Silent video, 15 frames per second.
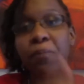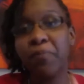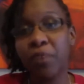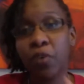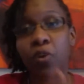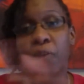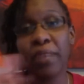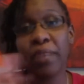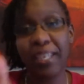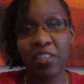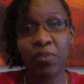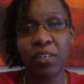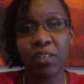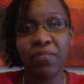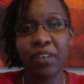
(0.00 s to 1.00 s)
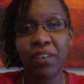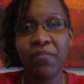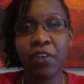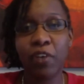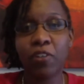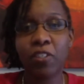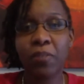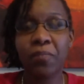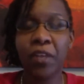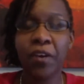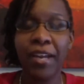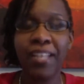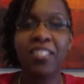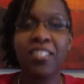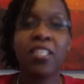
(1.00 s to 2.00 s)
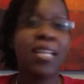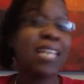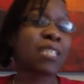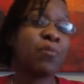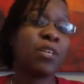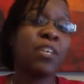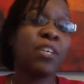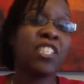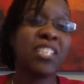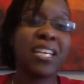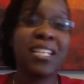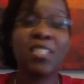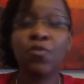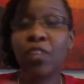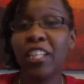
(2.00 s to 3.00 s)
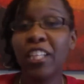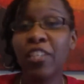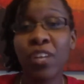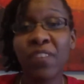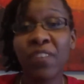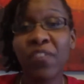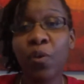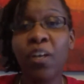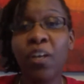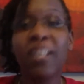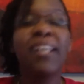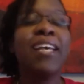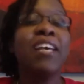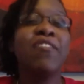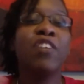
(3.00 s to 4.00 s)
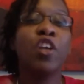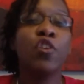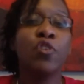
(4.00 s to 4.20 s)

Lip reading: or we get the 25 folks. All right, so that's pretty much it. It's really straightforward. If you go to